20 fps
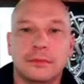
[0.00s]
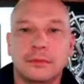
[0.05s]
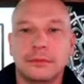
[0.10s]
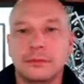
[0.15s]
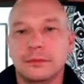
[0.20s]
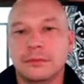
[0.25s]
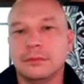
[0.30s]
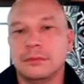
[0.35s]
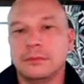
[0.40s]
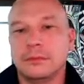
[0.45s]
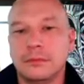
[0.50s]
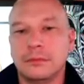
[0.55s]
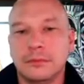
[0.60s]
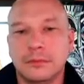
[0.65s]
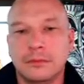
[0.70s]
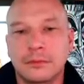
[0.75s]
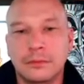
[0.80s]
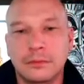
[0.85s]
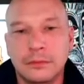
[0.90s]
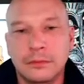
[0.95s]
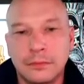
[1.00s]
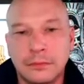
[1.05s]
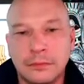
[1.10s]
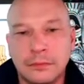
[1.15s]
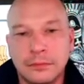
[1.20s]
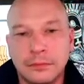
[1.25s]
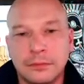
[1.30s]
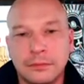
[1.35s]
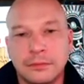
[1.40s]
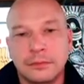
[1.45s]

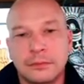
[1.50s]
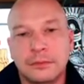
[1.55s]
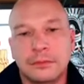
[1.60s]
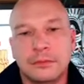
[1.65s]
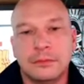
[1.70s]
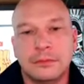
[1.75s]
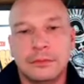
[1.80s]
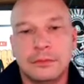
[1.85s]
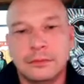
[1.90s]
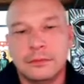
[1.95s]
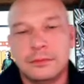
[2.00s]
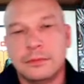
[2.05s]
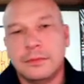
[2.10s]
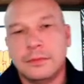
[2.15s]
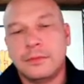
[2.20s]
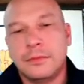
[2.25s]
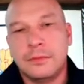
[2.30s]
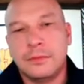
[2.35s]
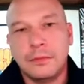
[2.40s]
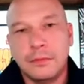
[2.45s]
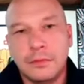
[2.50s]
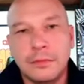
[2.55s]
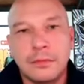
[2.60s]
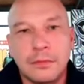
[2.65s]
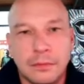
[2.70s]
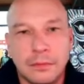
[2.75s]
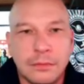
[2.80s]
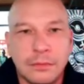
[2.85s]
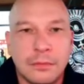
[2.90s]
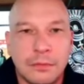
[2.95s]

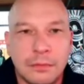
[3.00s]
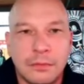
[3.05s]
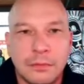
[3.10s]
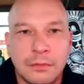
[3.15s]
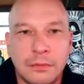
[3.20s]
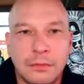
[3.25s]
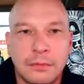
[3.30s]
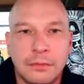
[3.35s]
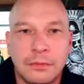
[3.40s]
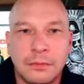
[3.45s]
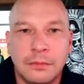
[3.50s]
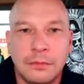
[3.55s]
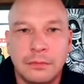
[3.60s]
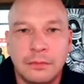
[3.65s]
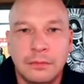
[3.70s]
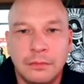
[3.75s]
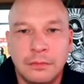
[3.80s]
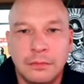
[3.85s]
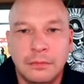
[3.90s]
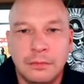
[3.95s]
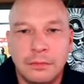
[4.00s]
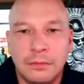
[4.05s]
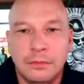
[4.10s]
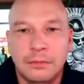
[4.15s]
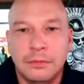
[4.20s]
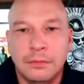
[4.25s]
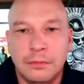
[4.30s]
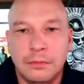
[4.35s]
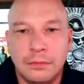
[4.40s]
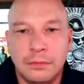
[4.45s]

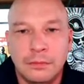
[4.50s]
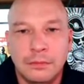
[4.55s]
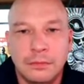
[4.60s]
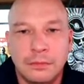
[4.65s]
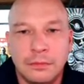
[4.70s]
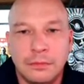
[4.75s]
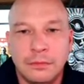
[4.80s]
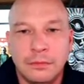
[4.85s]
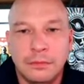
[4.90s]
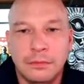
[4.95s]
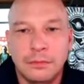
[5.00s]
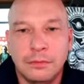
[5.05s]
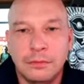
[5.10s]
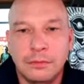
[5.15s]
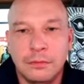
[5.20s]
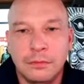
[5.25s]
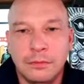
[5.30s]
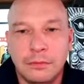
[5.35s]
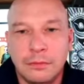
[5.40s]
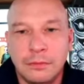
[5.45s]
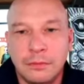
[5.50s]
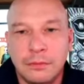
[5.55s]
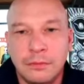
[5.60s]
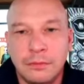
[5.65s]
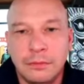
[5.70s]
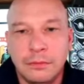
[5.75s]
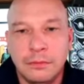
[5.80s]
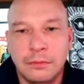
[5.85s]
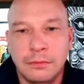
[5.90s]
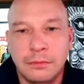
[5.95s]

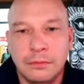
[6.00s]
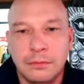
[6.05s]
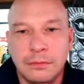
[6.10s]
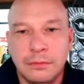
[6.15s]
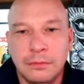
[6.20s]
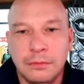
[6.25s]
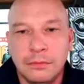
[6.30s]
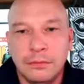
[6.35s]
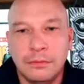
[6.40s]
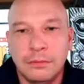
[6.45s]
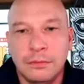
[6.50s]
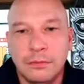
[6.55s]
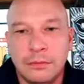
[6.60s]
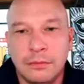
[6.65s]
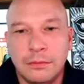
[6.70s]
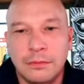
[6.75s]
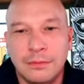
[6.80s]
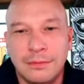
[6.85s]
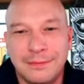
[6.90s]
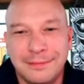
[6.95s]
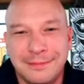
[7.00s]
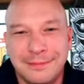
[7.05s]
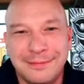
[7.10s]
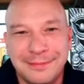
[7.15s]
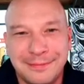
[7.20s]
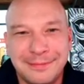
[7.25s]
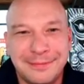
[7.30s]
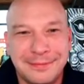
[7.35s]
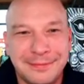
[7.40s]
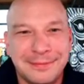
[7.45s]

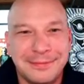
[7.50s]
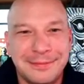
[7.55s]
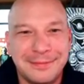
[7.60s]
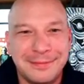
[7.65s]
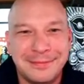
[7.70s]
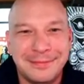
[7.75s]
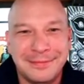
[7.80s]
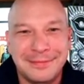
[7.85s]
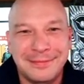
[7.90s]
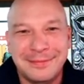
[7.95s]
(not speaking)